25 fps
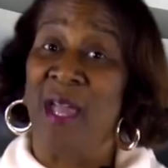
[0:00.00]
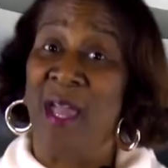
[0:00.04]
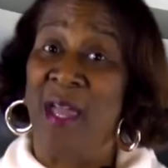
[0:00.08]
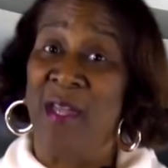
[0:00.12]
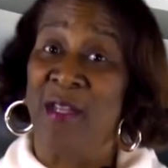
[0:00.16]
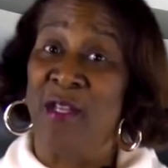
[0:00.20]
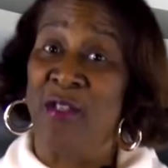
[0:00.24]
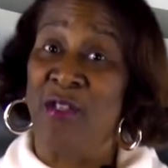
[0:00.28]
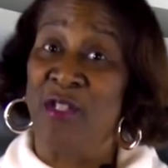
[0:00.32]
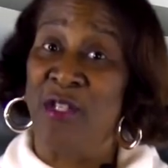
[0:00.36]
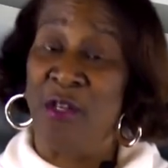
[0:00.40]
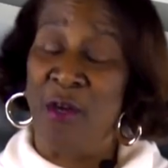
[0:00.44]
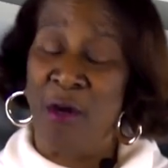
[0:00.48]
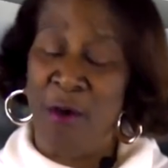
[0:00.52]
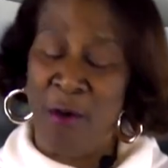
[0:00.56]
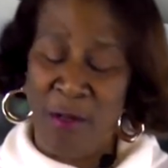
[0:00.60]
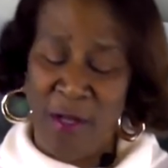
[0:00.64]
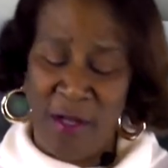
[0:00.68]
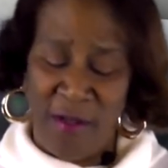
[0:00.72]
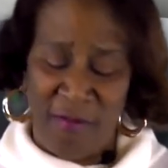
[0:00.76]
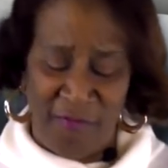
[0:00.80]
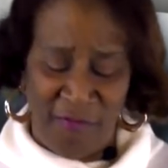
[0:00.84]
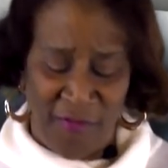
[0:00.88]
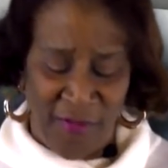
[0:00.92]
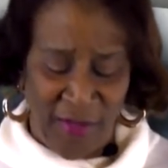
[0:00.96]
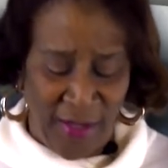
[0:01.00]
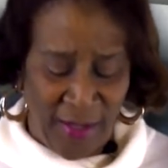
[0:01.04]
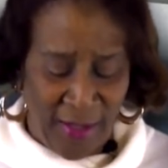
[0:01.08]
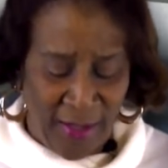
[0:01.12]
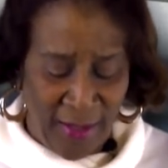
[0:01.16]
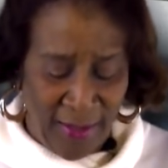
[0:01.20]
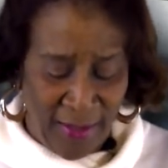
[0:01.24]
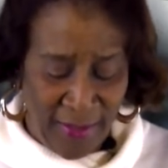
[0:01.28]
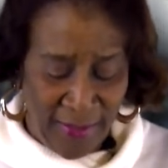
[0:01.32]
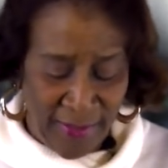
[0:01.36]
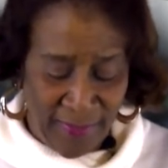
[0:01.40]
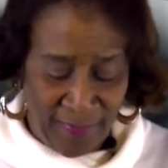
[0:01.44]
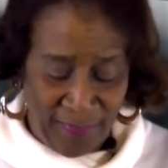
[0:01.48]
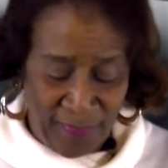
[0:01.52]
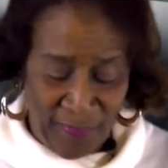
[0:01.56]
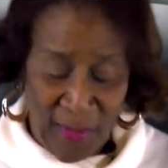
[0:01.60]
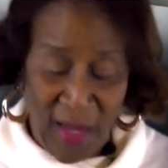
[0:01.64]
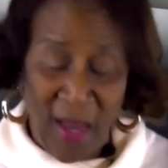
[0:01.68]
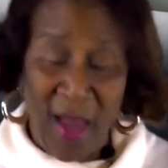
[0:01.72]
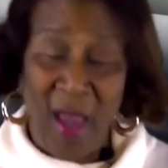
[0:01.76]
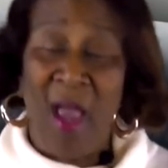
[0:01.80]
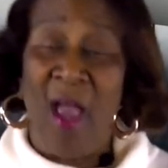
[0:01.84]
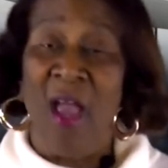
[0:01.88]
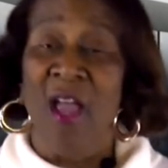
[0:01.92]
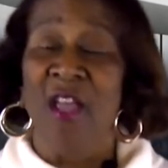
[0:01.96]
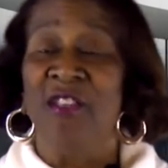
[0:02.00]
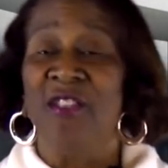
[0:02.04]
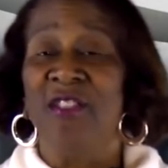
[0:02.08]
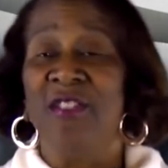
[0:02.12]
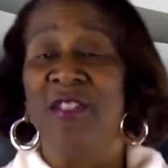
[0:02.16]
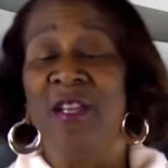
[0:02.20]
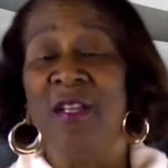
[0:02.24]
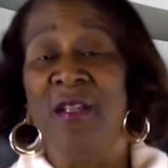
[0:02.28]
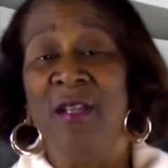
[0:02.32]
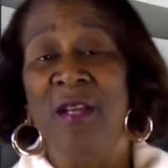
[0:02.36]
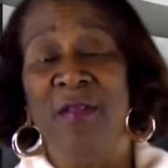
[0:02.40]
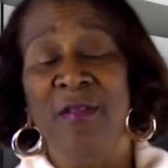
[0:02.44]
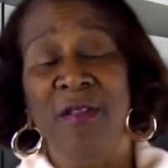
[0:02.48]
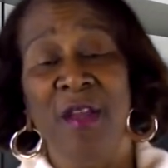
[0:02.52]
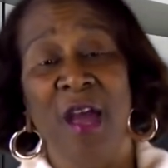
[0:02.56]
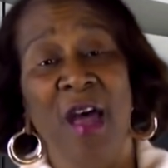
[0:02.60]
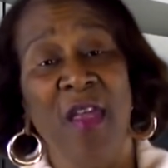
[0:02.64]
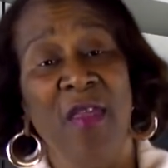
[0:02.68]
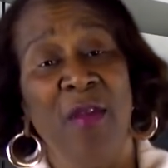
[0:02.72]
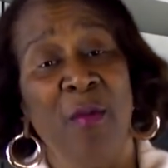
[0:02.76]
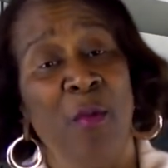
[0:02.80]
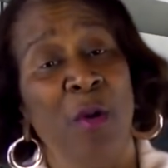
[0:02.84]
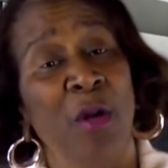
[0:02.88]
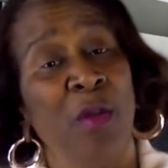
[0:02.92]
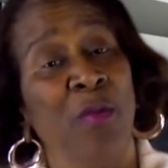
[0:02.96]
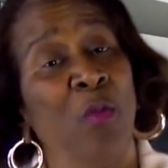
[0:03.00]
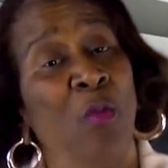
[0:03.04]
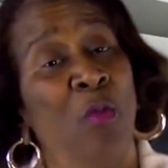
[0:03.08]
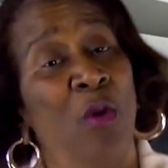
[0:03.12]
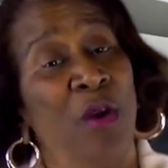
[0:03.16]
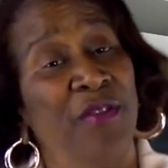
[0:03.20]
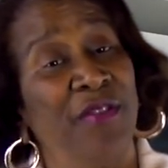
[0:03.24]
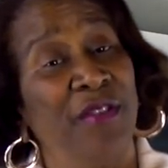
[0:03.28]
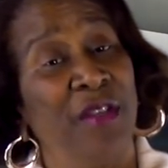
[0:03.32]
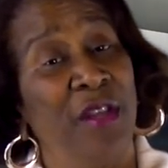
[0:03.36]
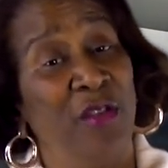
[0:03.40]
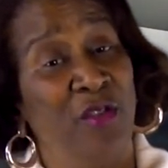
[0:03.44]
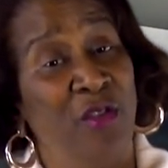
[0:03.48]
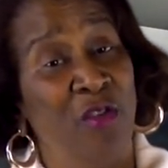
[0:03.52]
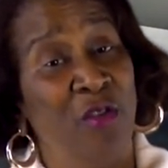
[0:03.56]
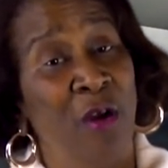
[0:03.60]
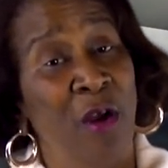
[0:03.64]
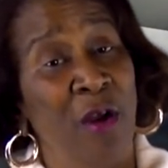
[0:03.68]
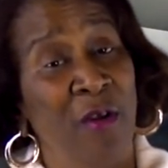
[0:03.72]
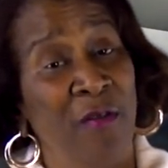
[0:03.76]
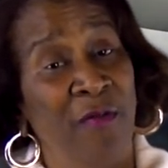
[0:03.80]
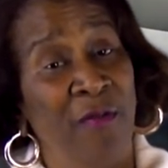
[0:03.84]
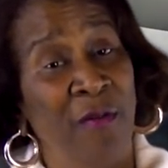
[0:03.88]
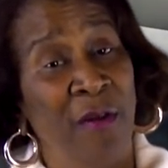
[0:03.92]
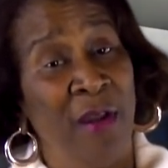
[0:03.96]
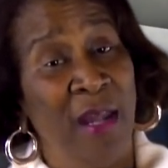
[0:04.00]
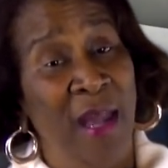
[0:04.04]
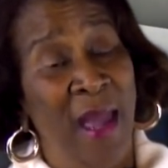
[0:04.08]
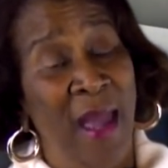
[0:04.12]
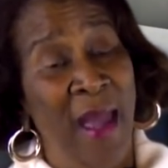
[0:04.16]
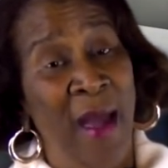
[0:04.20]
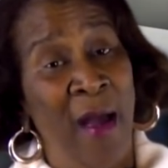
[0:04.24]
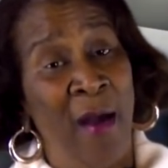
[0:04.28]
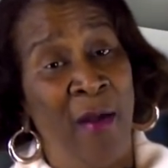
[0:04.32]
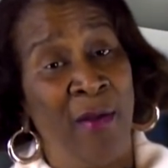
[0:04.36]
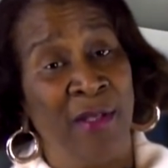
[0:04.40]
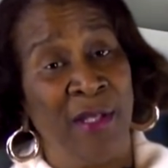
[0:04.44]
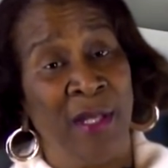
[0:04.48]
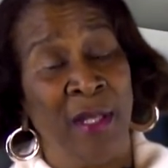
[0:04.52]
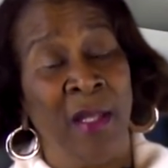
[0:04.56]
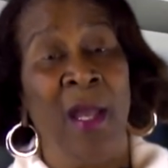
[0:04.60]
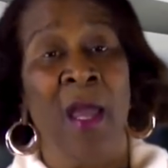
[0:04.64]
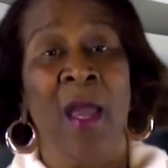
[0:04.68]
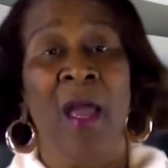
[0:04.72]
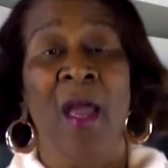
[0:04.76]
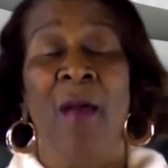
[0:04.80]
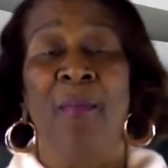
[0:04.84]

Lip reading: and attorney fees. Still another one was the drug-free housing,